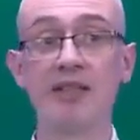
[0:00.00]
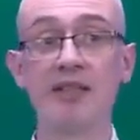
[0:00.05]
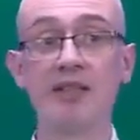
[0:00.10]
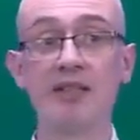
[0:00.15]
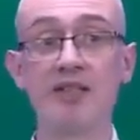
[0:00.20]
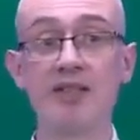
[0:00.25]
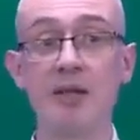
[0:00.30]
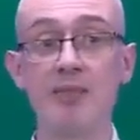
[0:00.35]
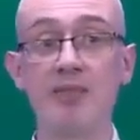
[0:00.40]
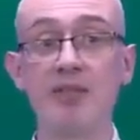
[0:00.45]

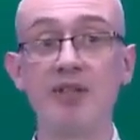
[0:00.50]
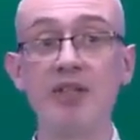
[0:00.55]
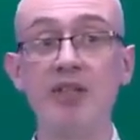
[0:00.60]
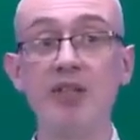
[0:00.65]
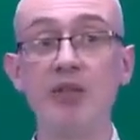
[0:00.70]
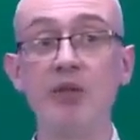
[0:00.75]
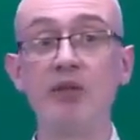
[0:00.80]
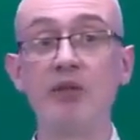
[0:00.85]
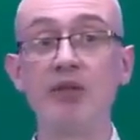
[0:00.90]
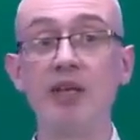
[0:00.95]
something
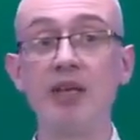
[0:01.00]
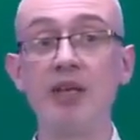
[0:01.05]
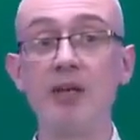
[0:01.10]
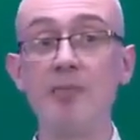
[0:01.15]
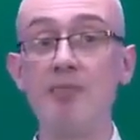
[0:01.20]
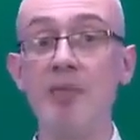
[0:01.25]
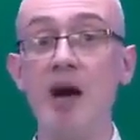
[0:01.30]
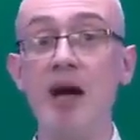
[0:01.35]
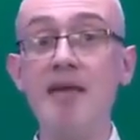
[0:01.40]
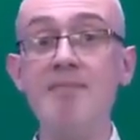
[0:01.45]
you think
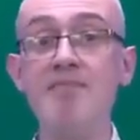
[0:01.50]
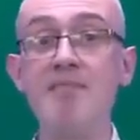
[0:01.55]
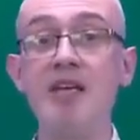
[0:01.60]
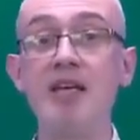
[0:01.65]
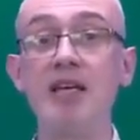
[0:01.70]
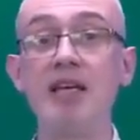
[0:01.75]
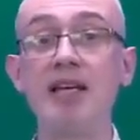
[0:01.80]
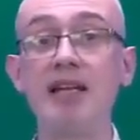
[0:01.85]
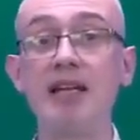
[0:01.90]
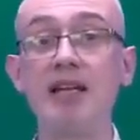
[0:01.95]
might be
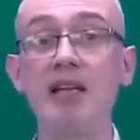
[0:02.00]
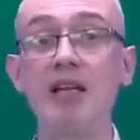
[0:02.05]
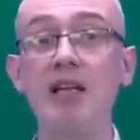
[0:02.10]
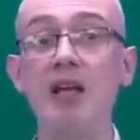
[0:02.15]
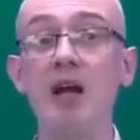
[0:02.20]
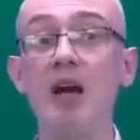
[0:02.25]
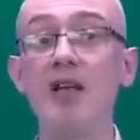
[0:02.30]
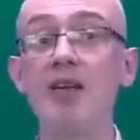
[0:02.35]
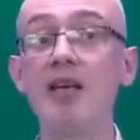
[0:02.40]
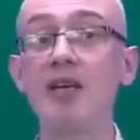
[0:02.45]
a little
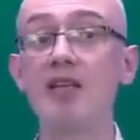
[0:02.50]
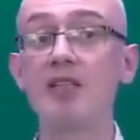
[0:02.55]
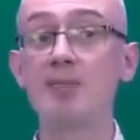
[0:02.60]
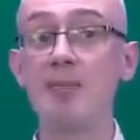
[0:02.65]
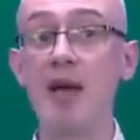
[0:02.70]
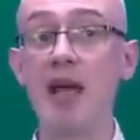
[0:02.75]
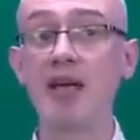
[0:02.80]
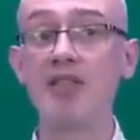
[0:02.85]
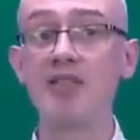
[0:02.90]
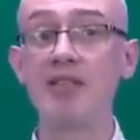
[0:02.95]

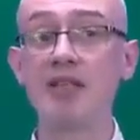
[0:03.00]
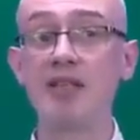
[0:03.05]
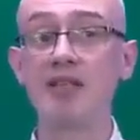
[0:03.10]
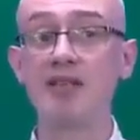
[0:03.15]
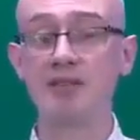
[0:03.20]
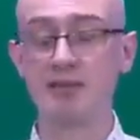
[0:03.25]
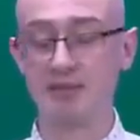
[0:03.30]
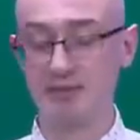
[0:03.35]
unexpected.